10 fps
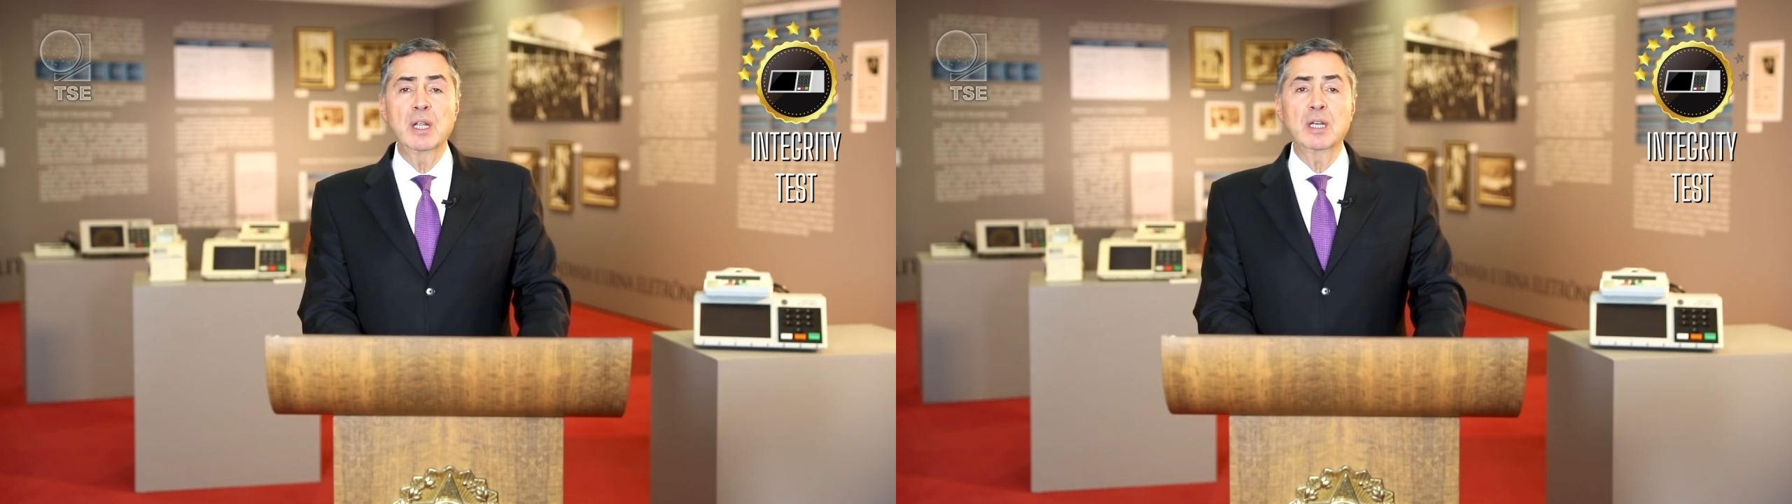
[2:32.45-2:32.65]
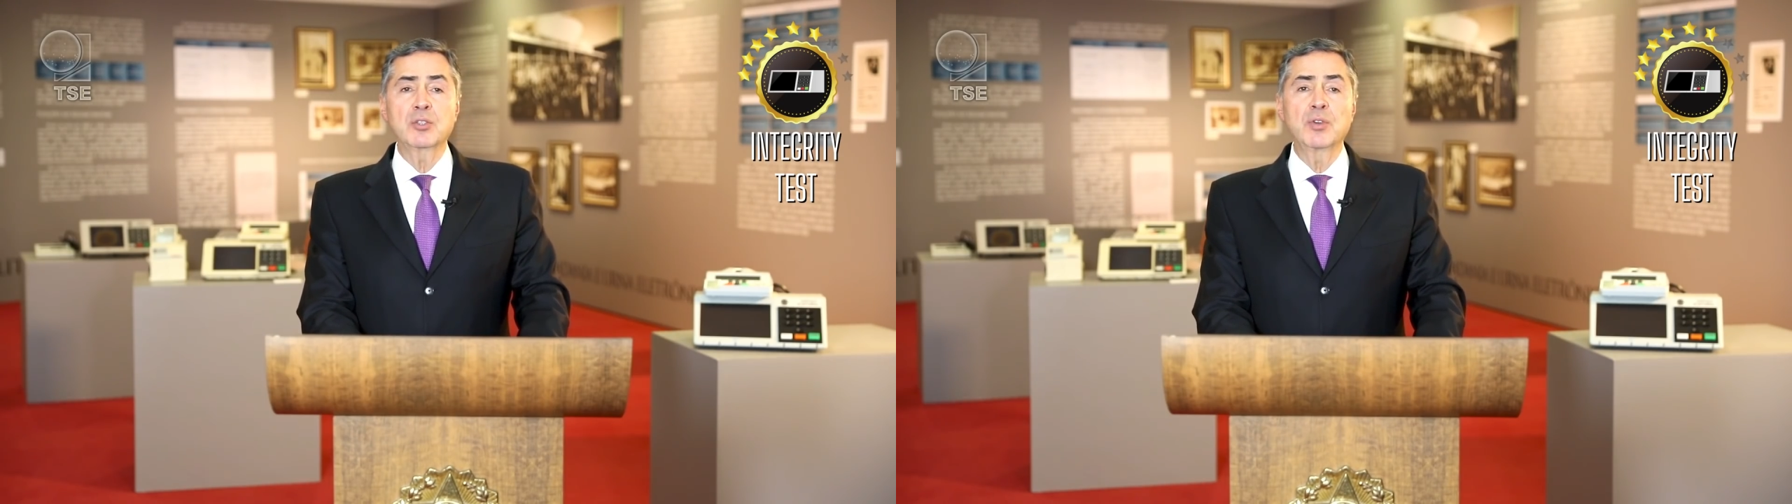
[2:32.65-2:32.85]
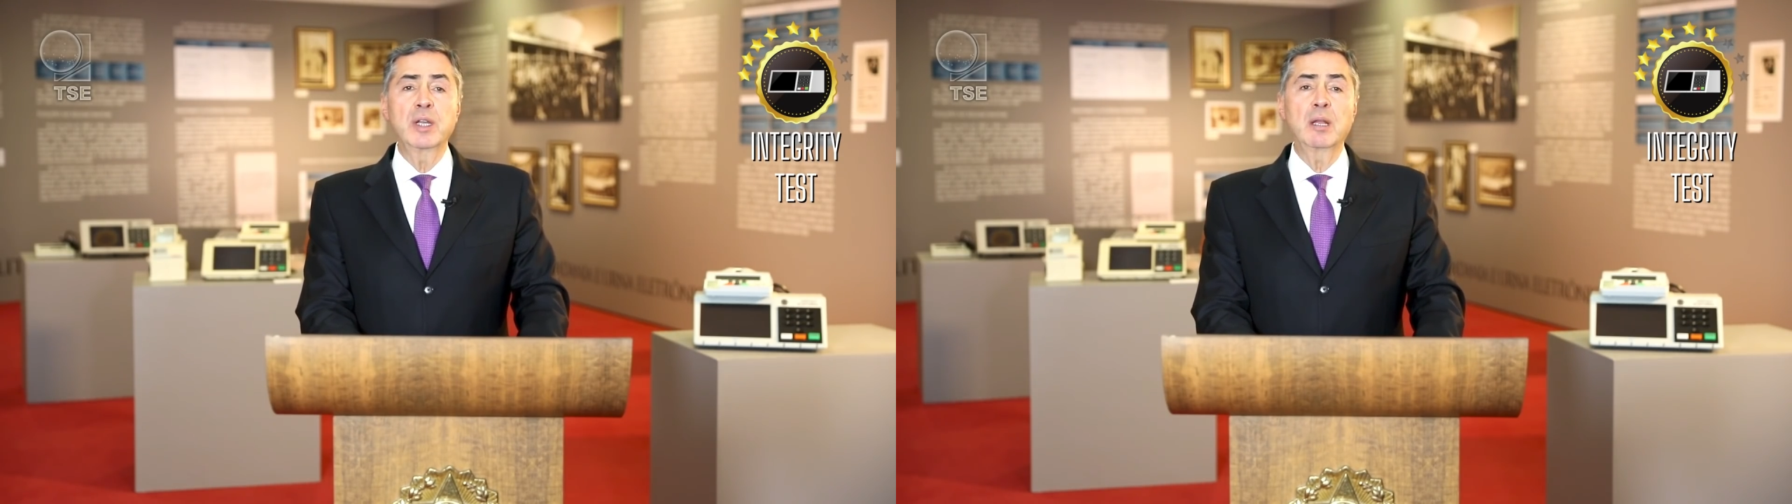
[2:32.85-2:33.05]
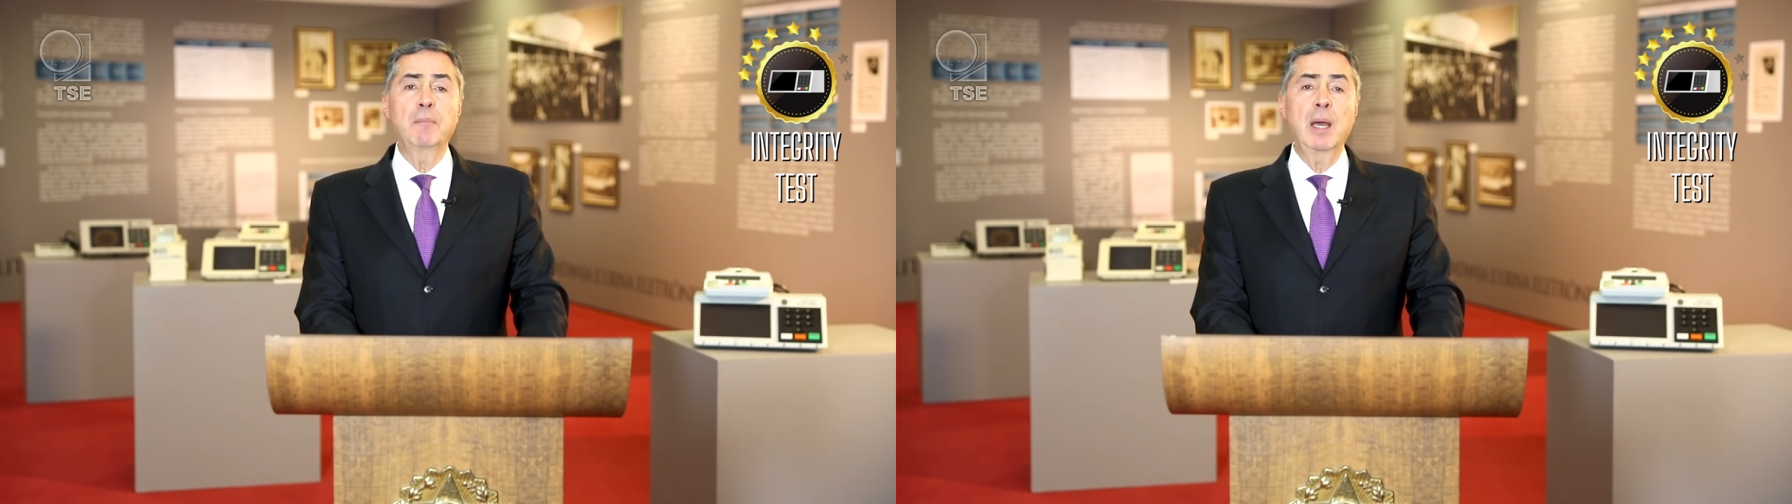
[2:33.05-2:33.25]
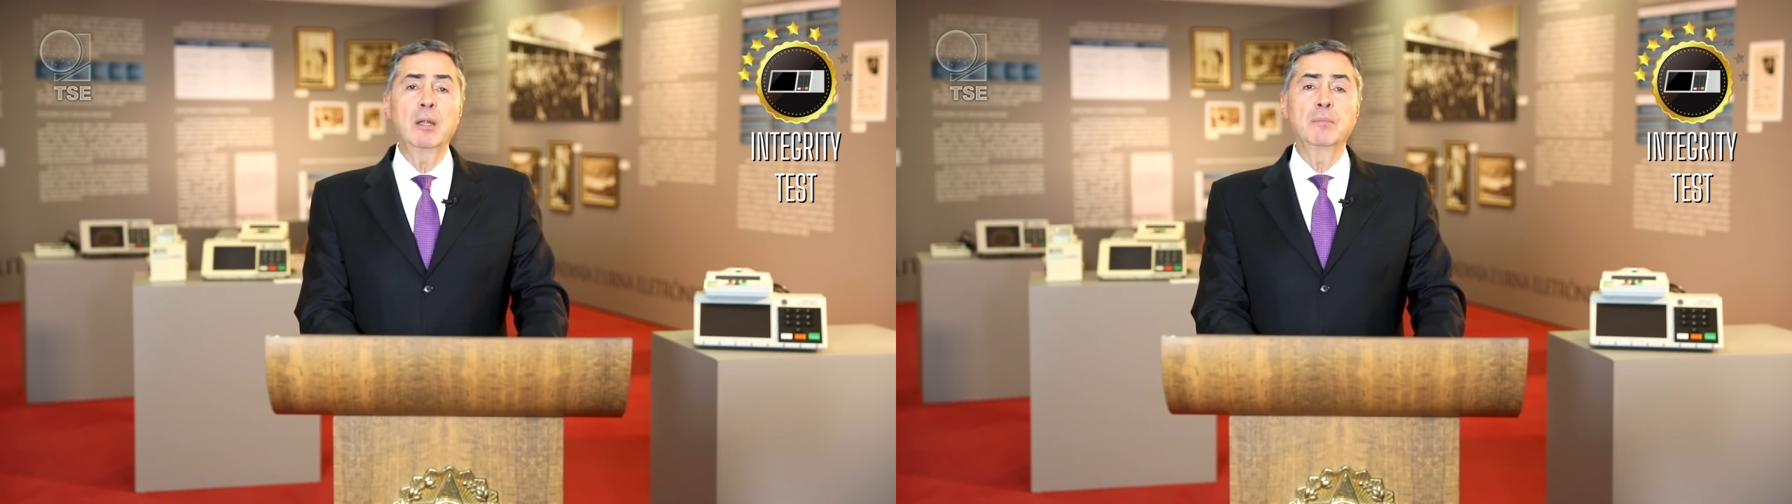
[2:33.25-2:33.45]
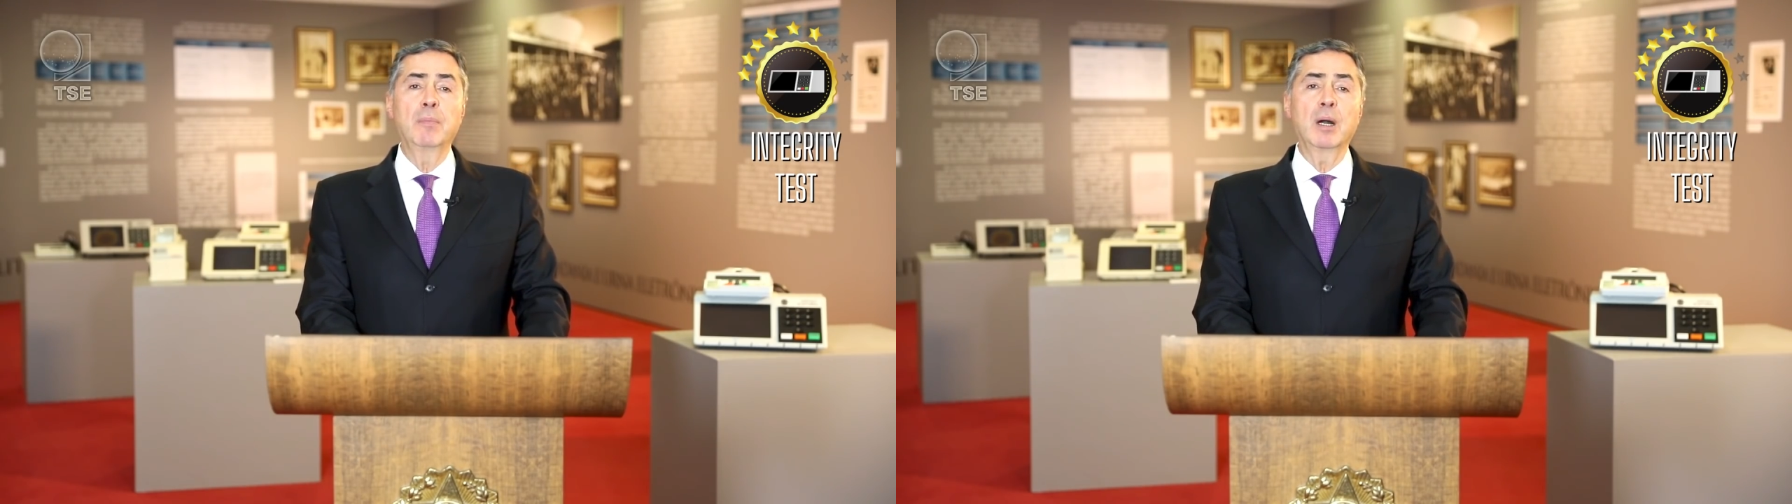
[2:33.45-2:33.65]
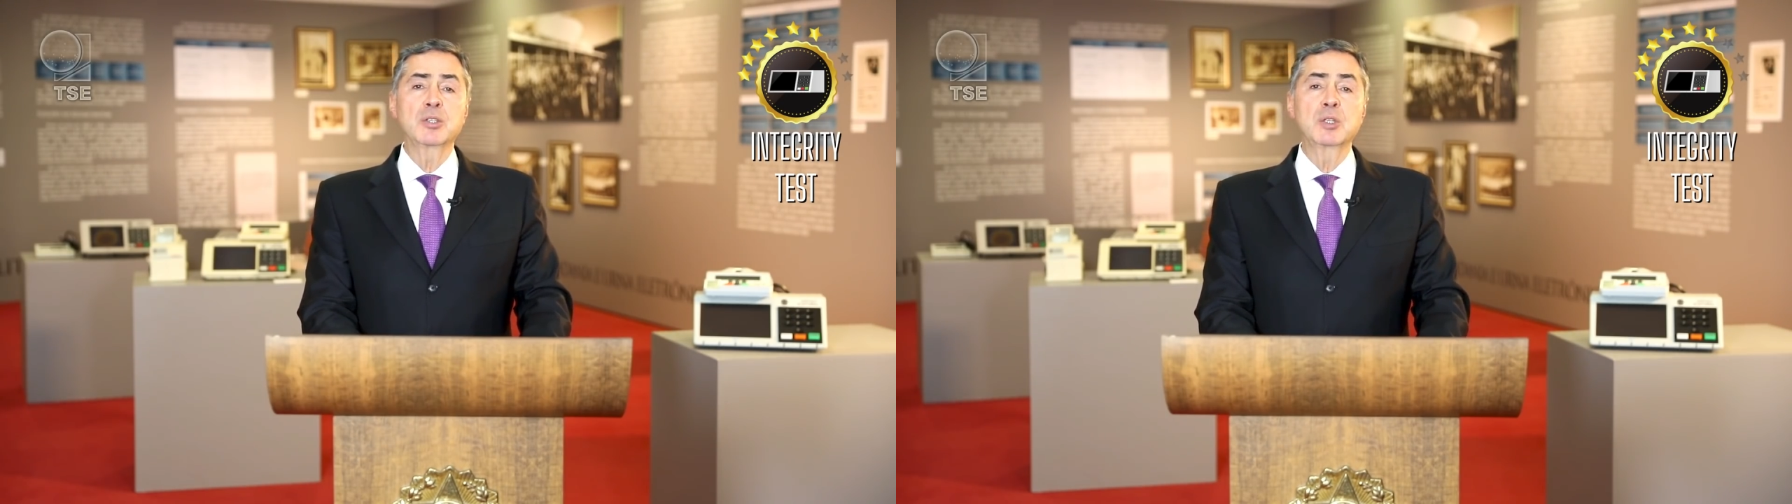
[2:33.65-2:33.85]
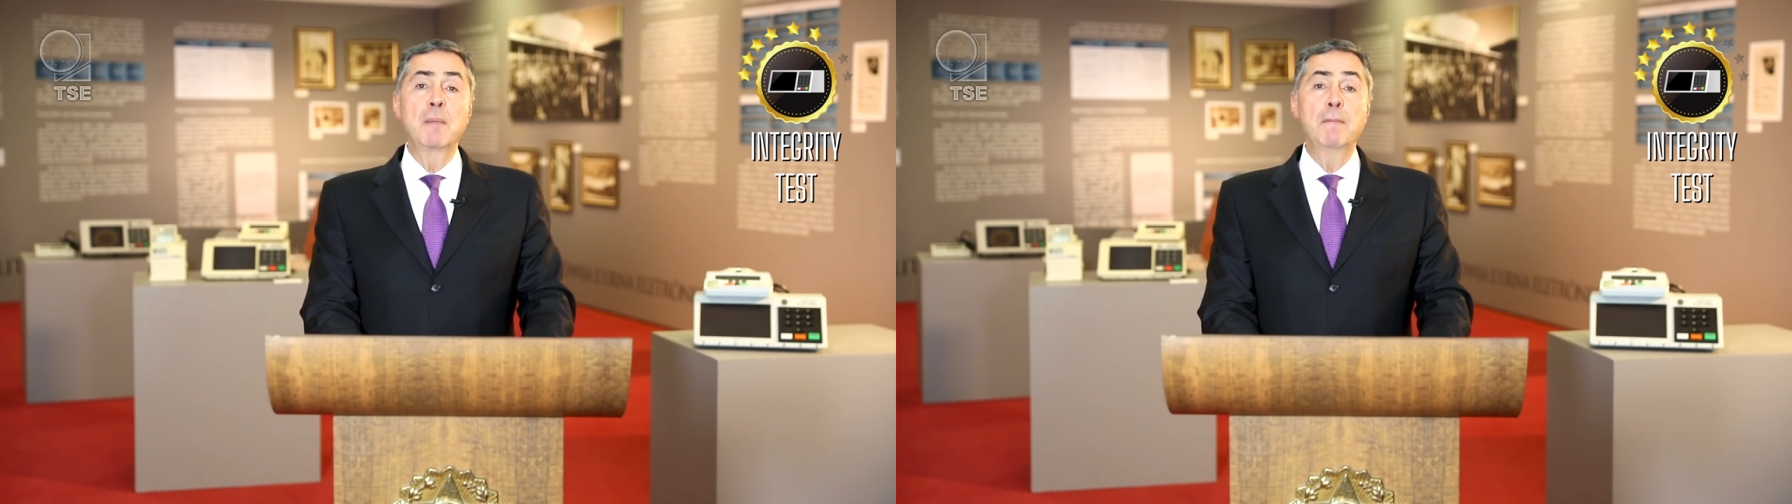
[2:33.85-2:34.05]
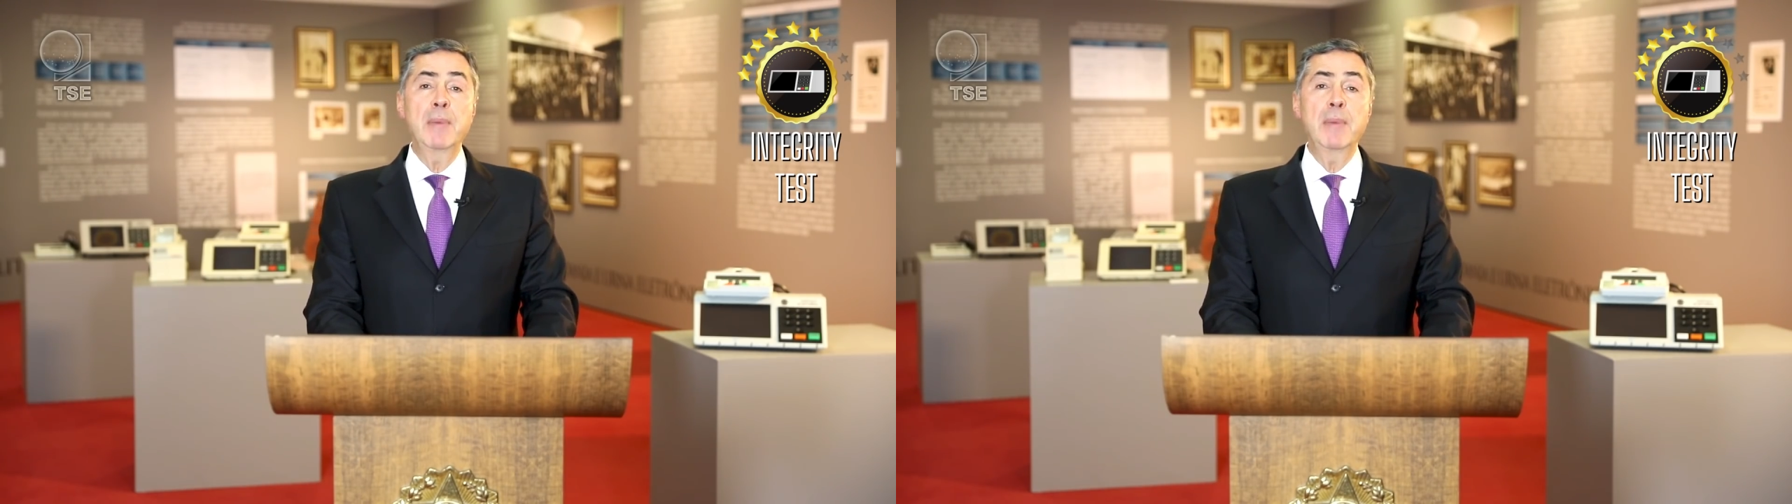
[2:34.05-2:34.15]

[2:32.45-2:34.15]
the electronic ballot box